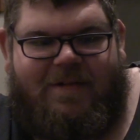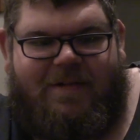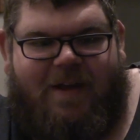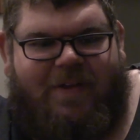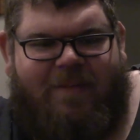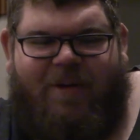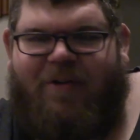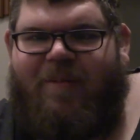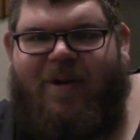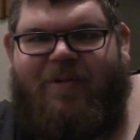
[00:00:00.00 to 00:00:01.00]
I think my
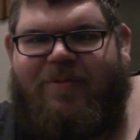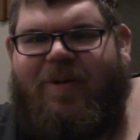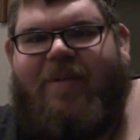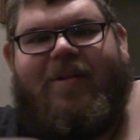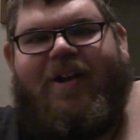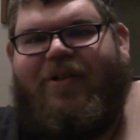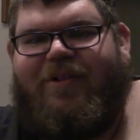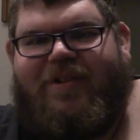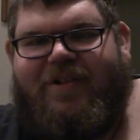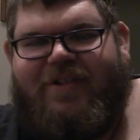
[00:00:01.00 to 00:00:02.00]
grandma was probably going to the
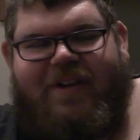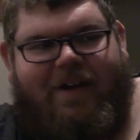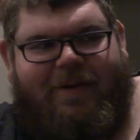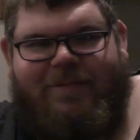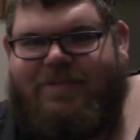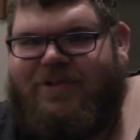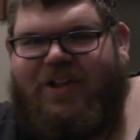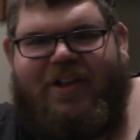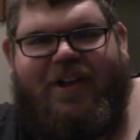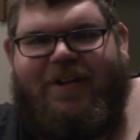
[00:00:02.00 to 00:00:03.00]
casino. She
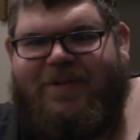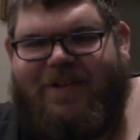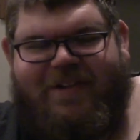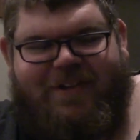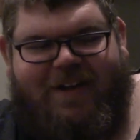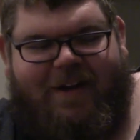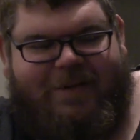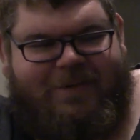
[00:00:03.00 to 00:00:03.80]
loves the casinos.